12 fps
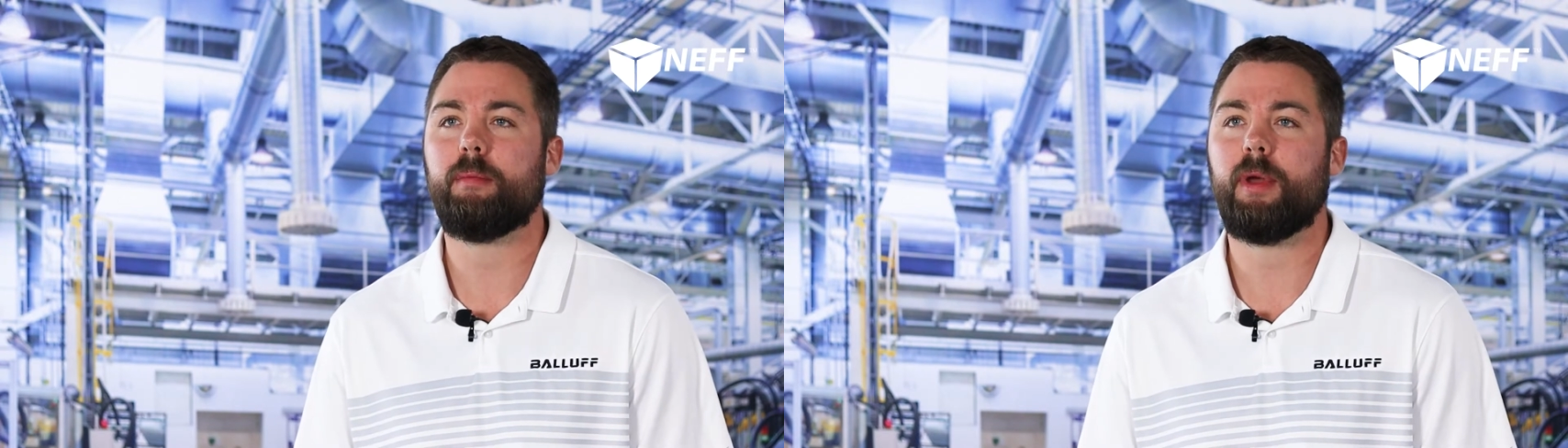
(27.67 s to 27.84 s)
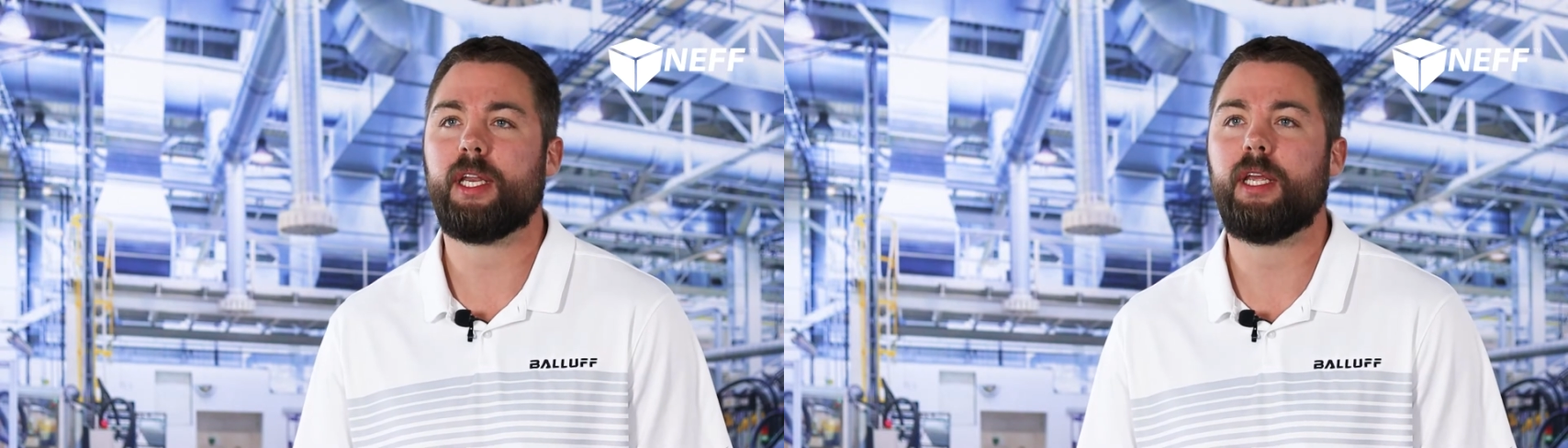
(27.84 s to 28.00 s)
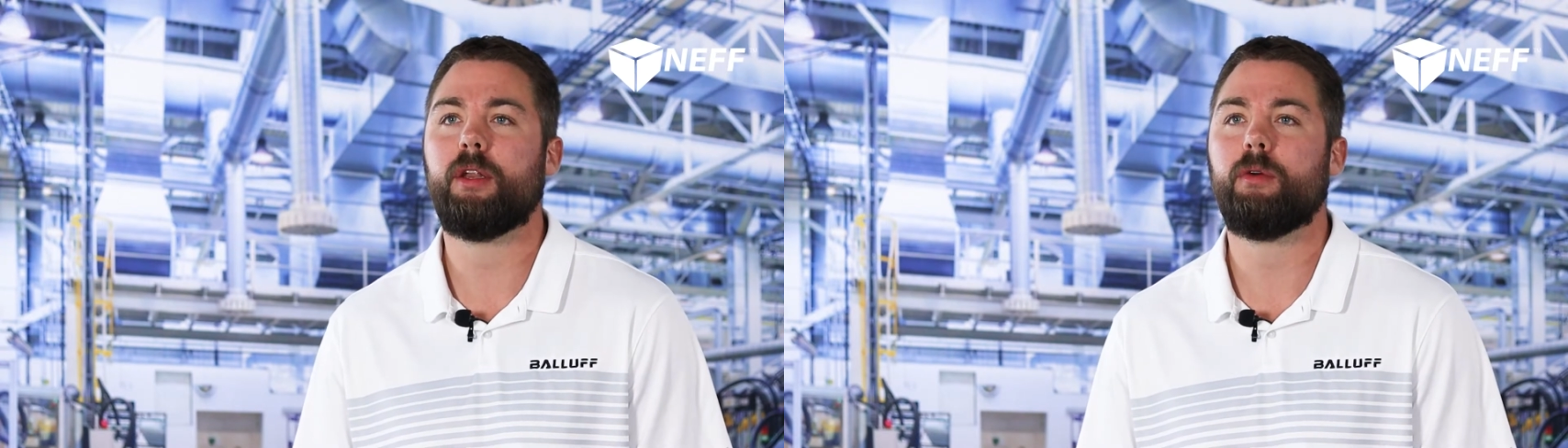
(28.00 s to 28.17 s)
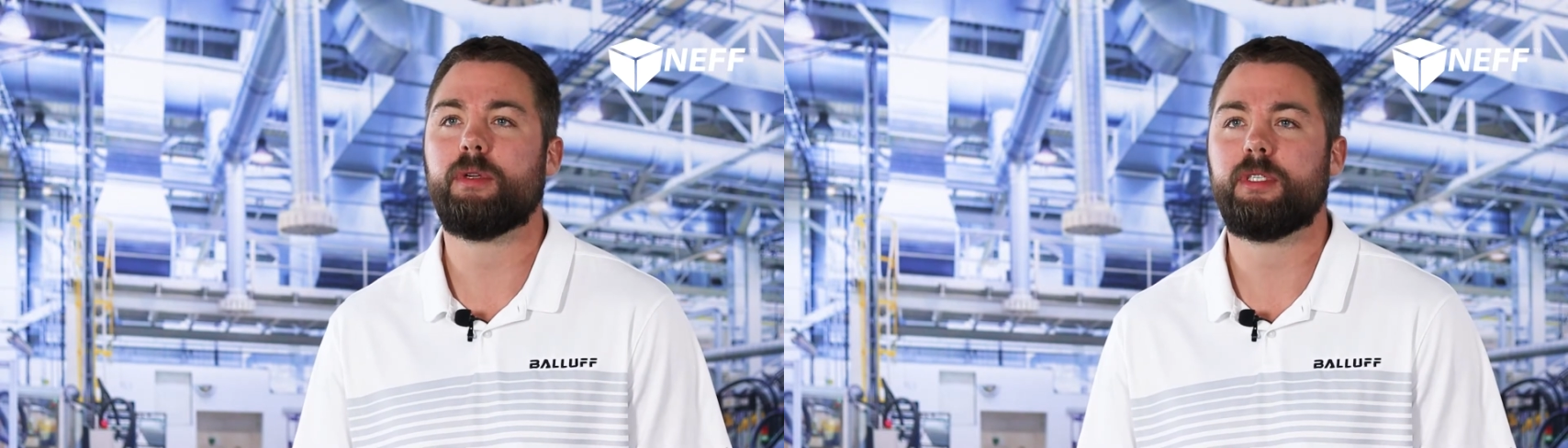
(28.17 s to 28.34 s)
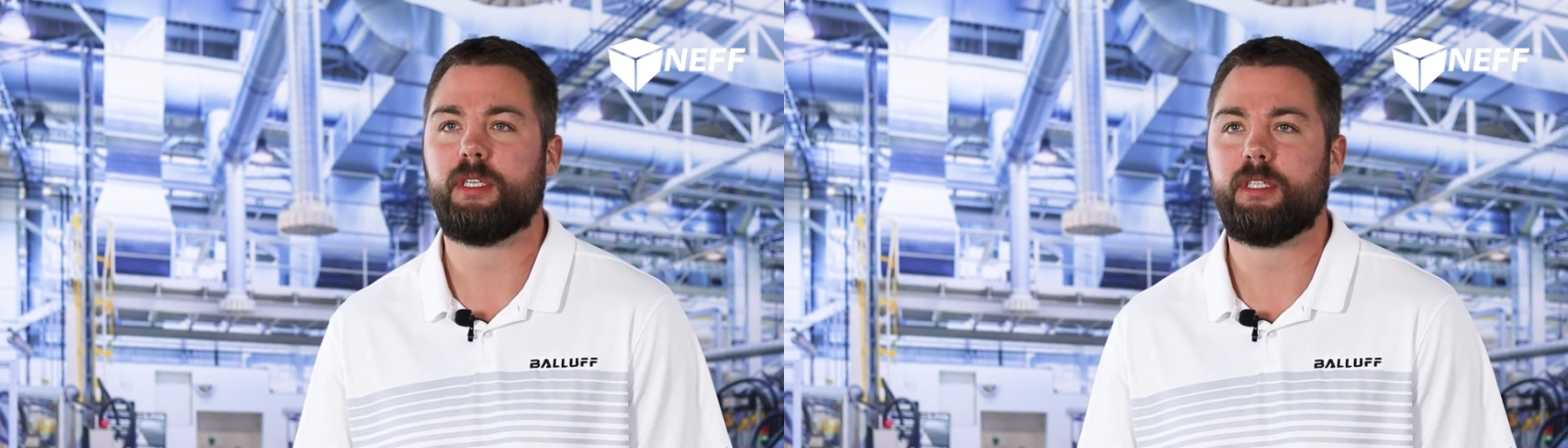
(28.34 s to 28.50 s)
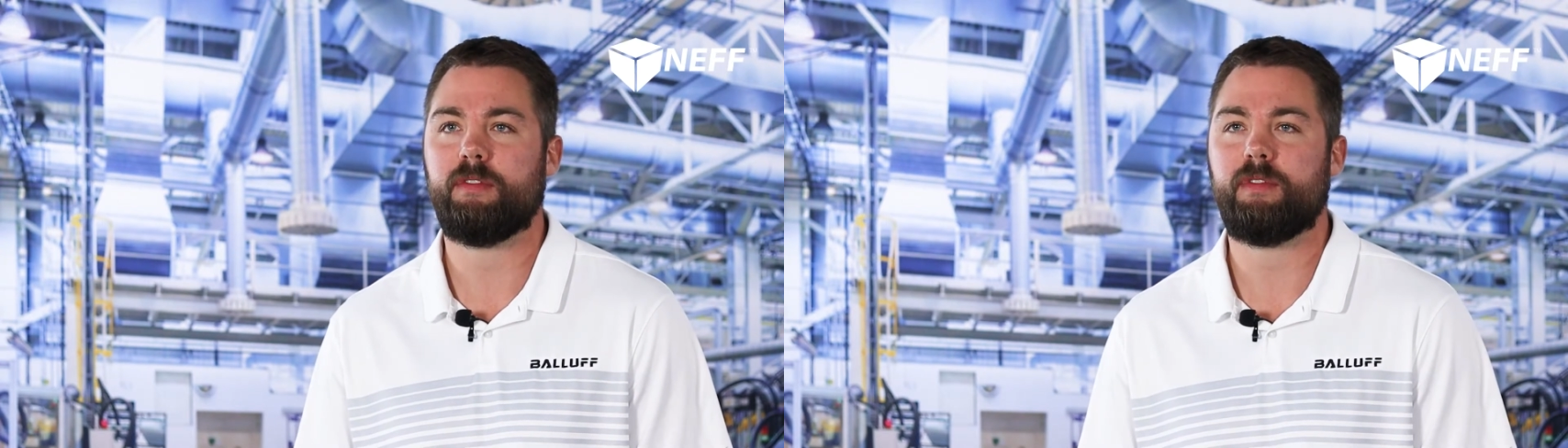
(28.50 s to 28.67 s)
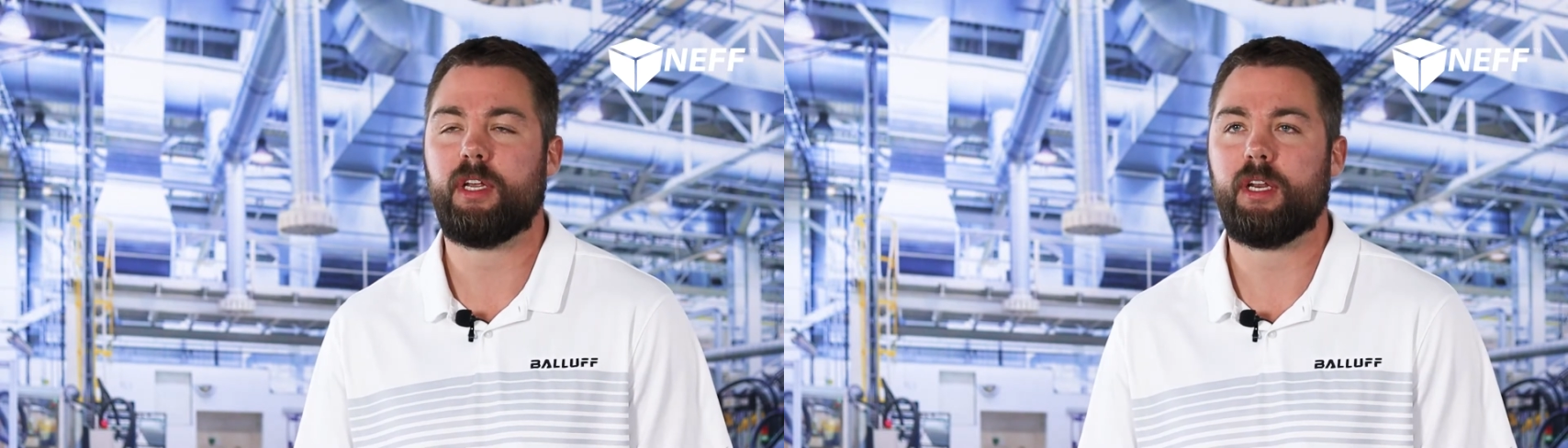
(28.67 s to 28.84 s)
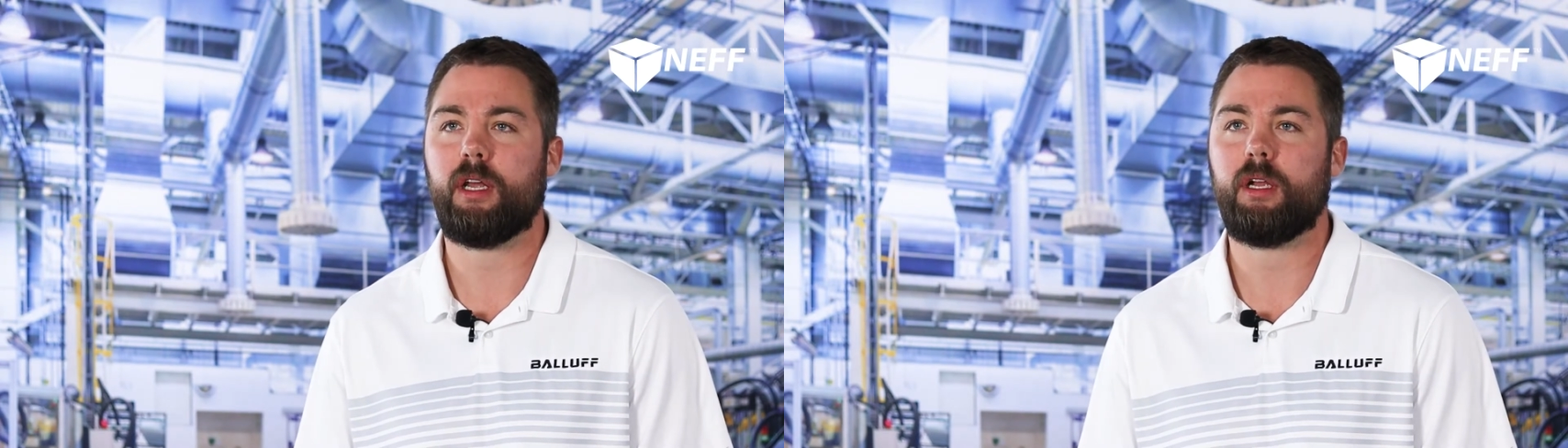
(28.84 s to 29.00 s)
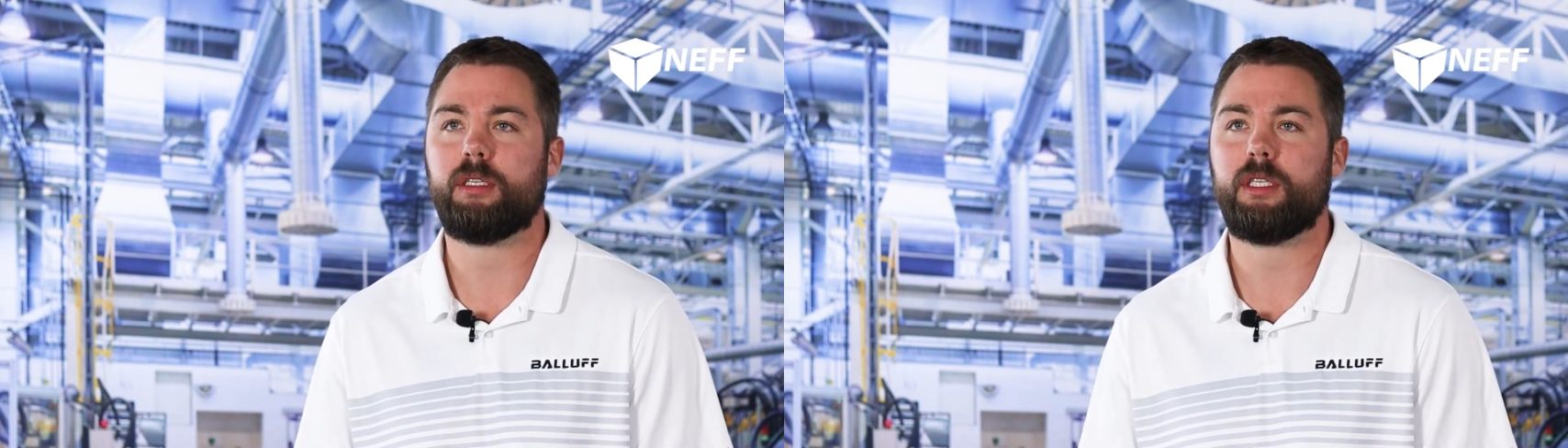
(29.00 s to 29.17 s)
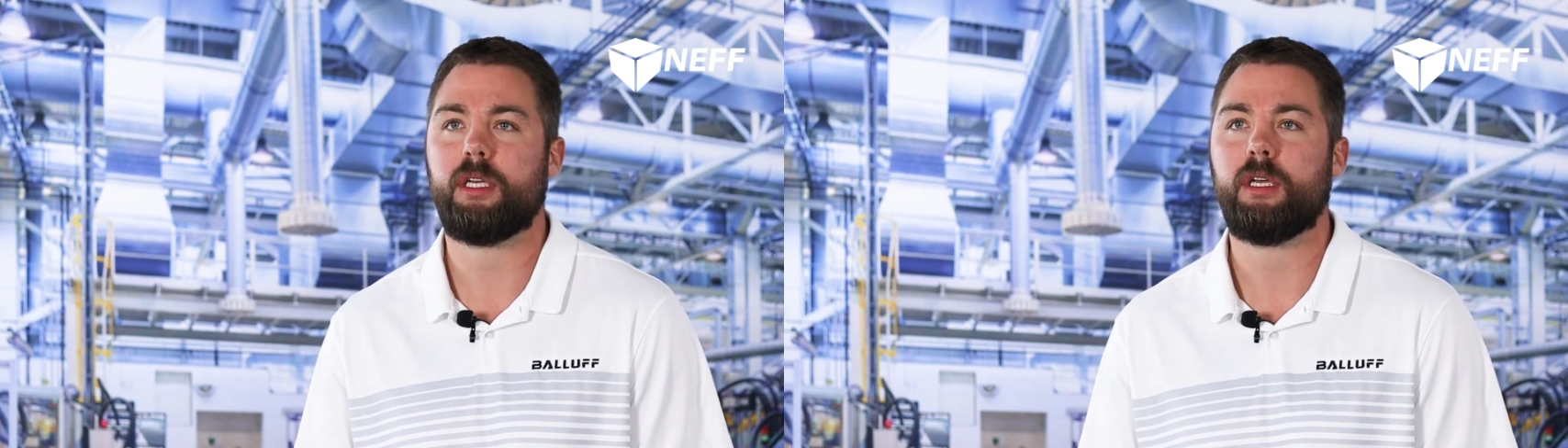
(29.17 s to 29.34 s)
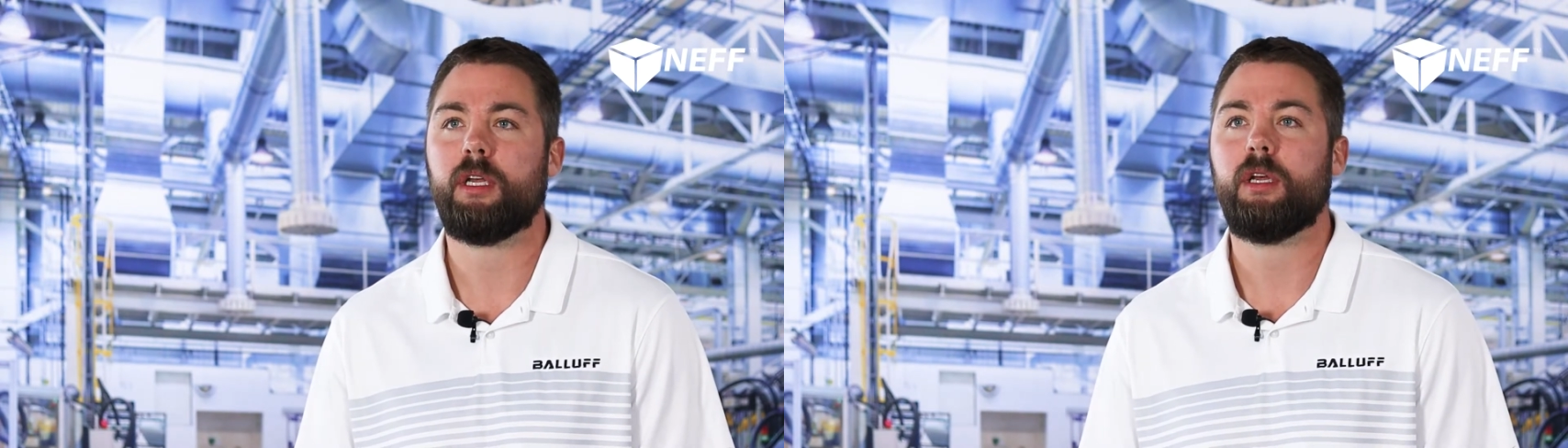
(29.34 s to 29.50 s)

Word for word: magneto-resistive technology,